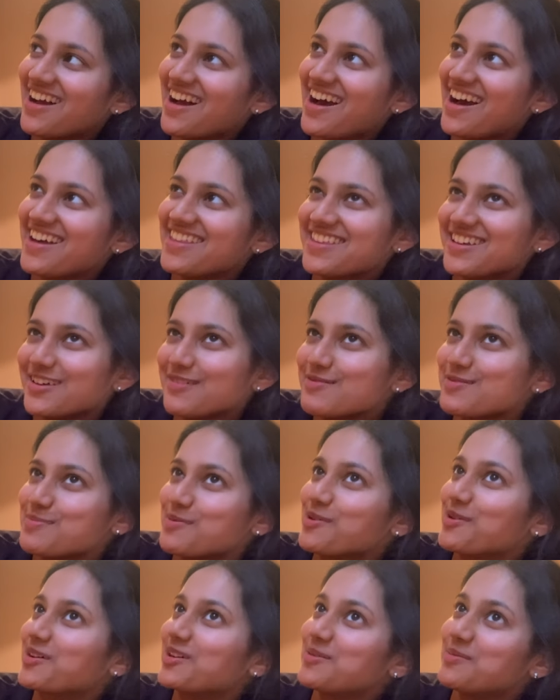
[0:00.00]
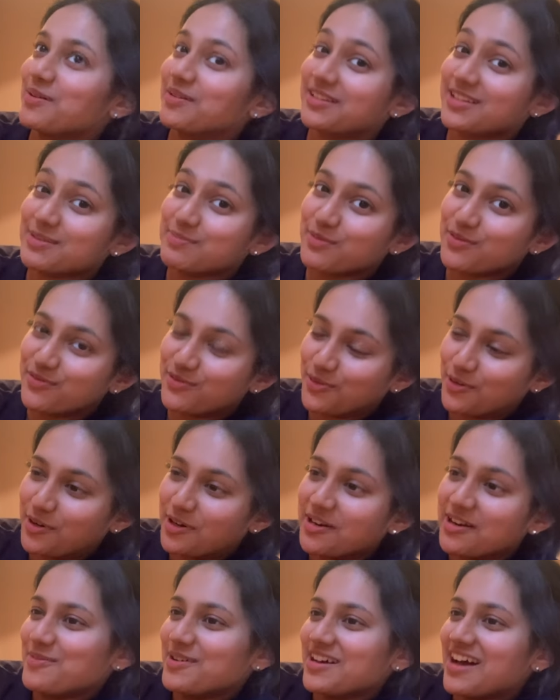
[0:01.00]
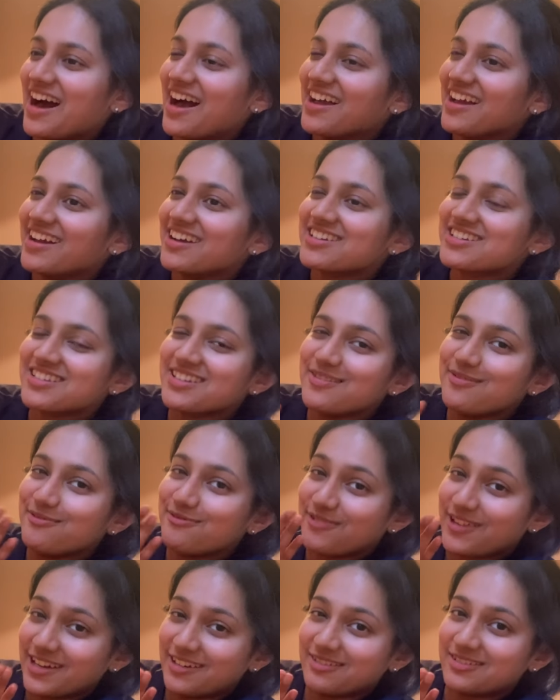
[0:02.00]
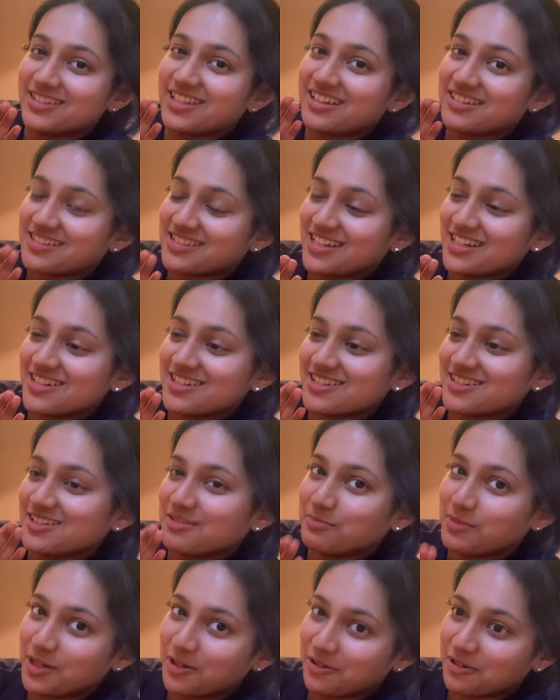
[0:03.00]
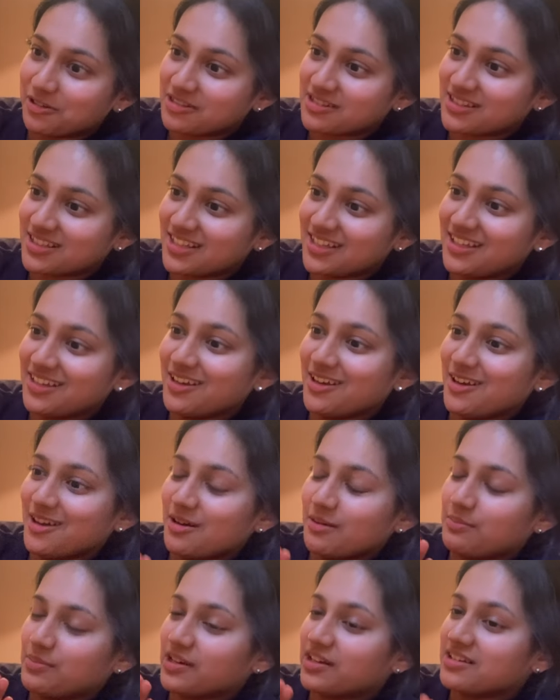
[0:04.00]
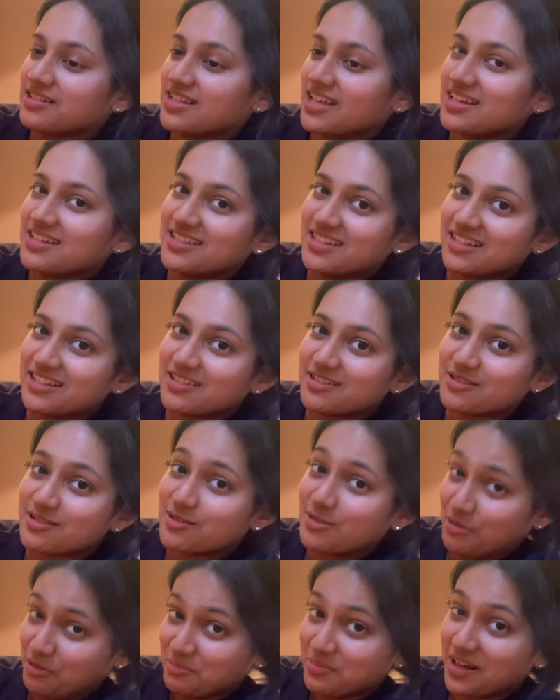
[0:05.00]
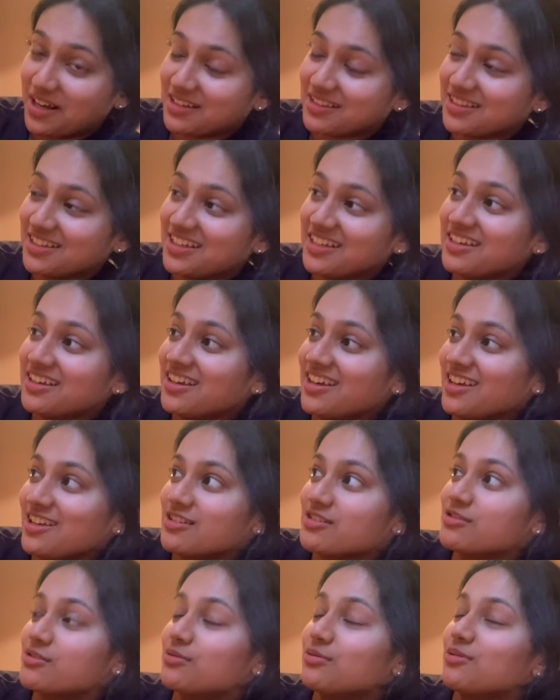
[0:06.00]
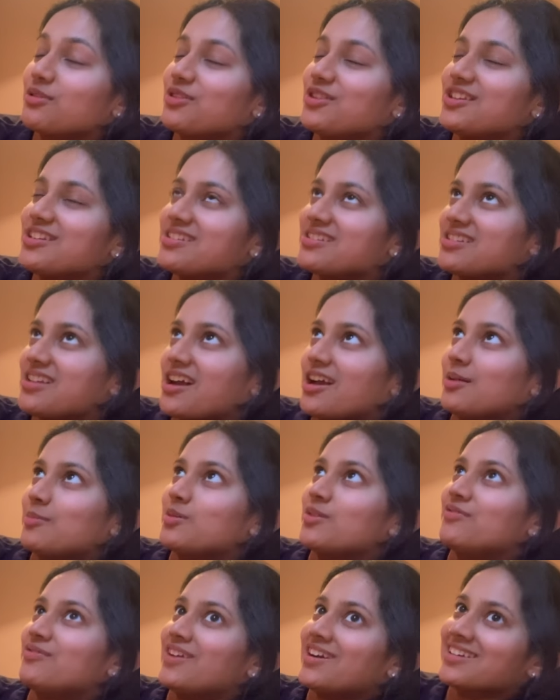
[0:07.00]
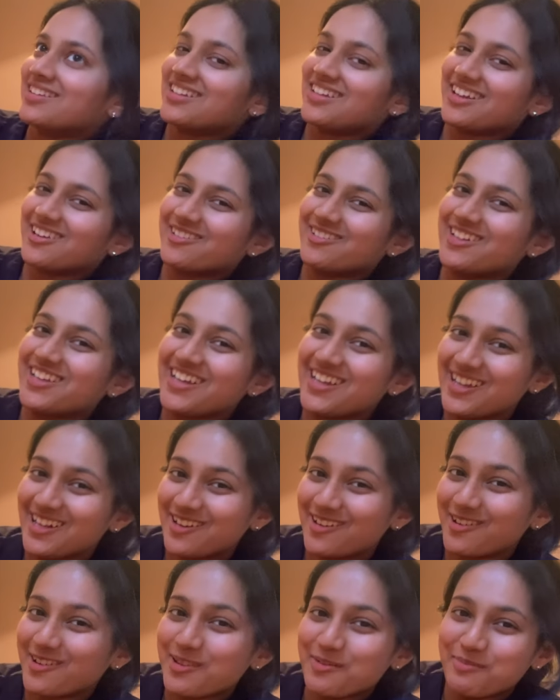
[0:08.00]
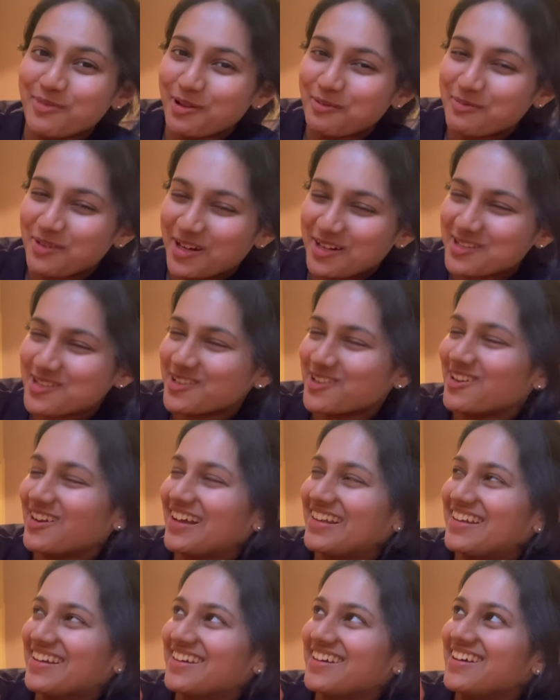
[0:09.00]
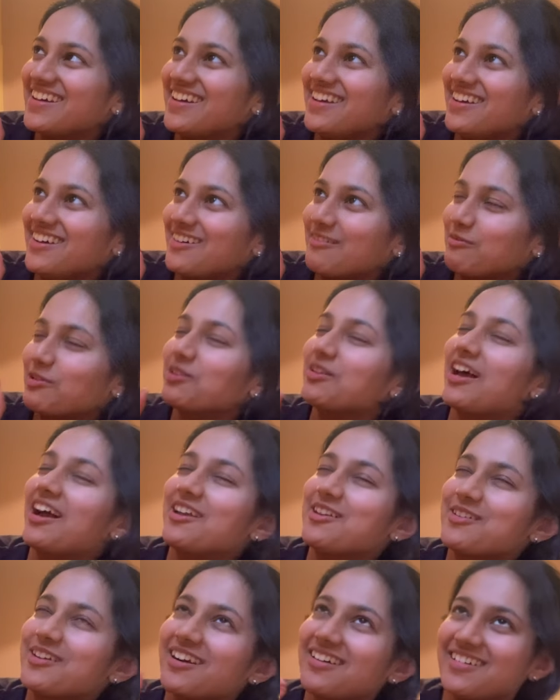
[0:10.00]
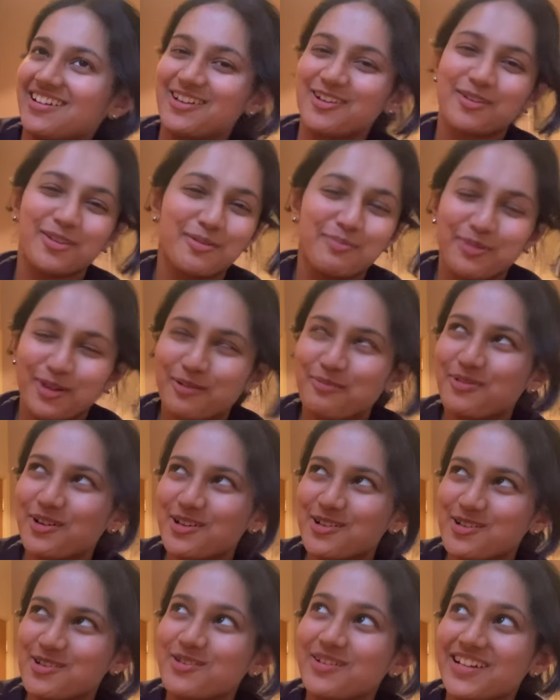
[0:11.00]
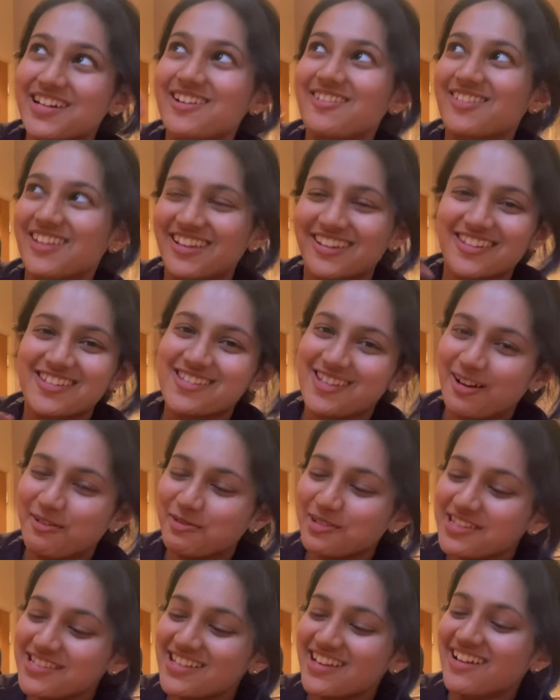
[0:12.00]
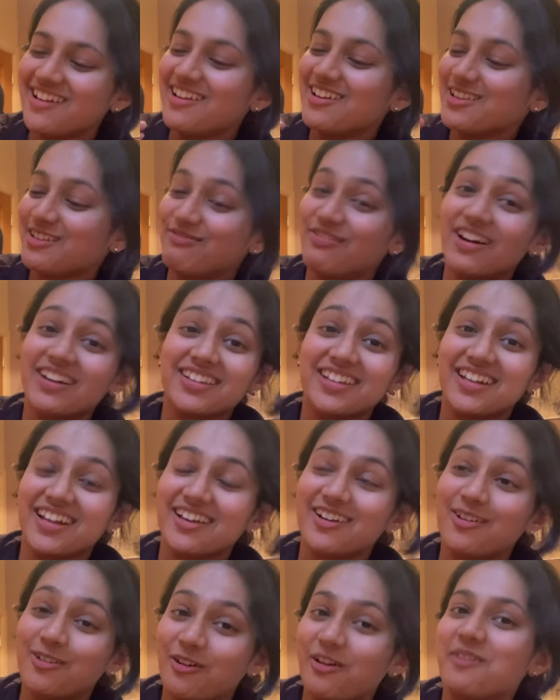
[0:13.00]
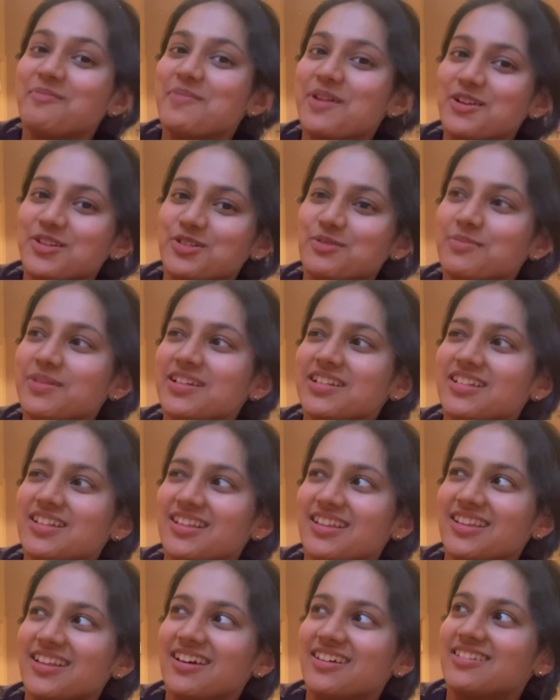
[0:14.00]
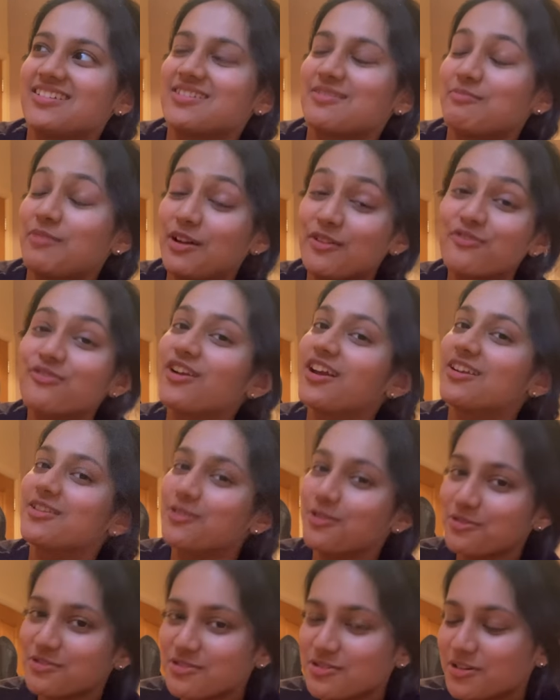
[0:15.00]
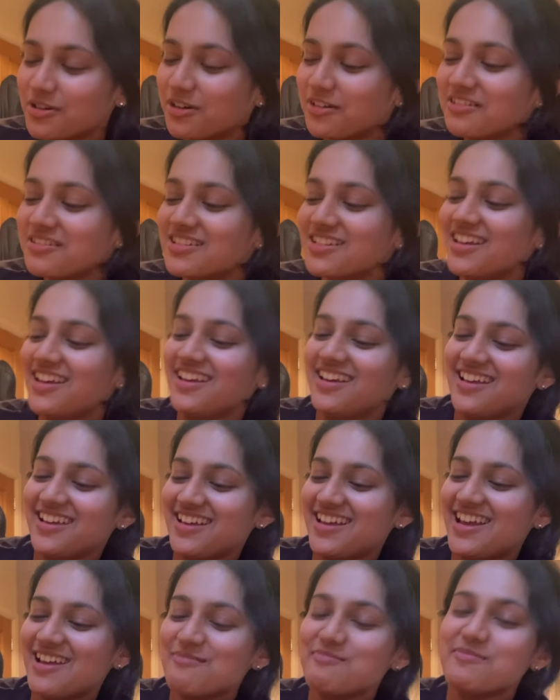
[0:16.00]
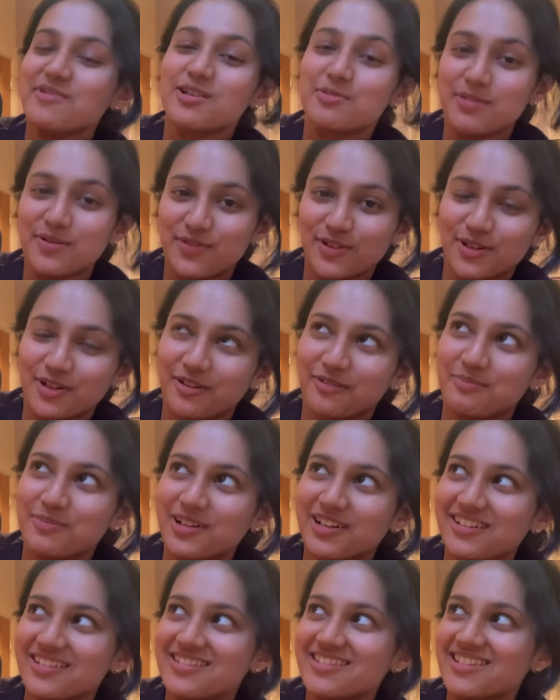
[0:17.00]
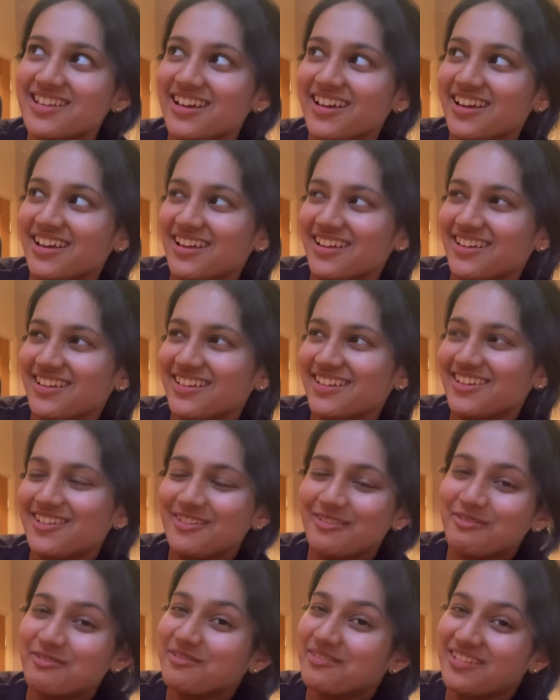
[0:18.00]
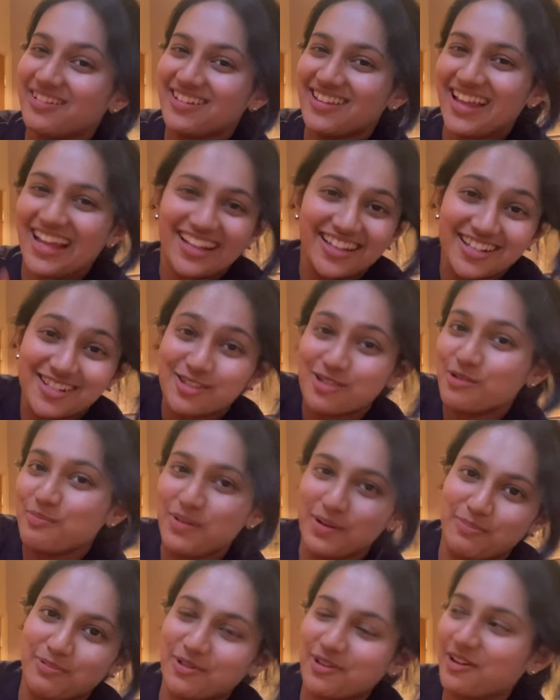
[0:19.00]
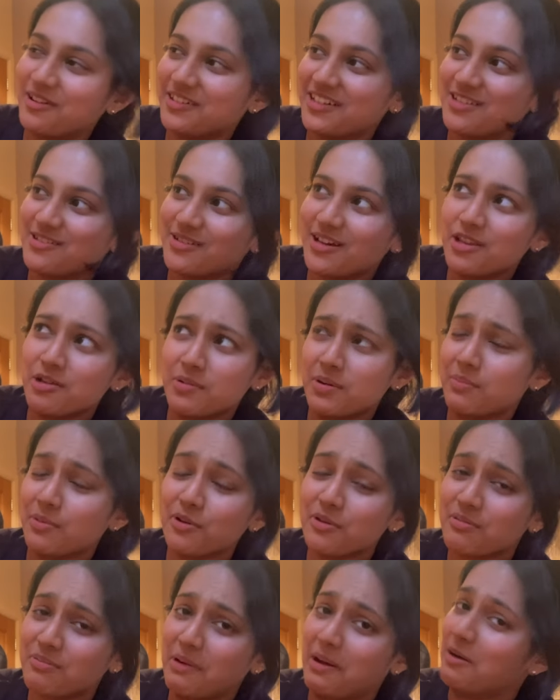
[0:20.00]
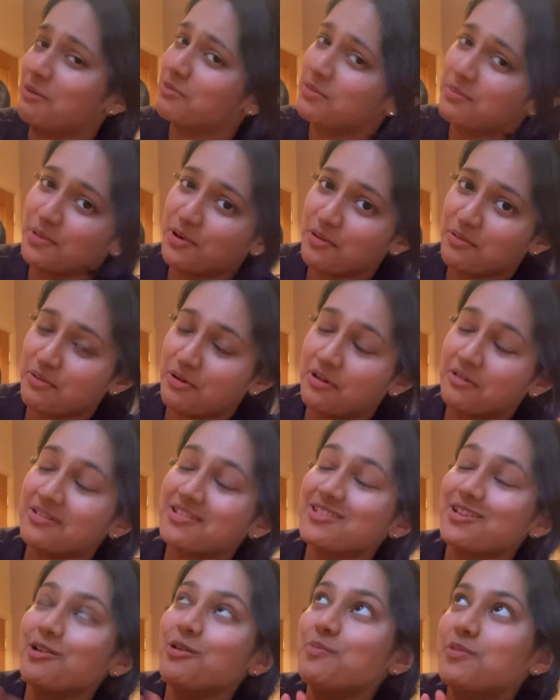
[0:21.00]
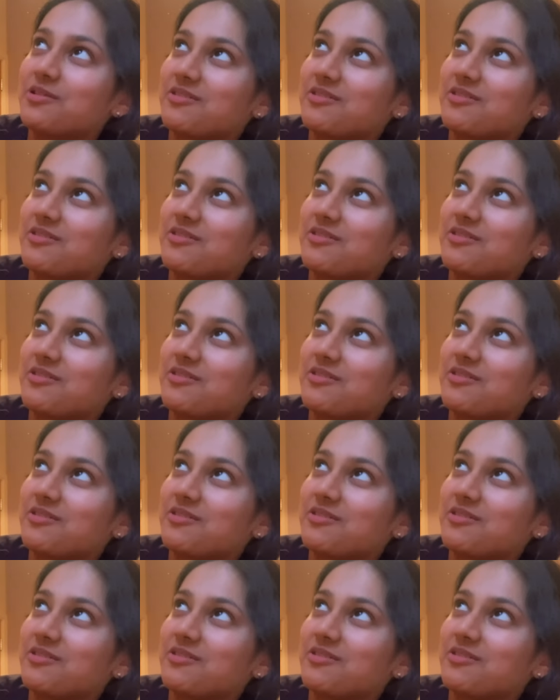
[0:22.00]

I think I've spoken about this before, but I actually failed that station in my OSCE because I did it so badly. So this time, the fact that I could hear the blood pressure and well, you can't hear the blood pressure, you can hear like the sounds. The fact that I got a measurement that my friend also got, it makes me feel good because, you know, at least two people got it, so either we're both right or we're both wrong, so I hope we're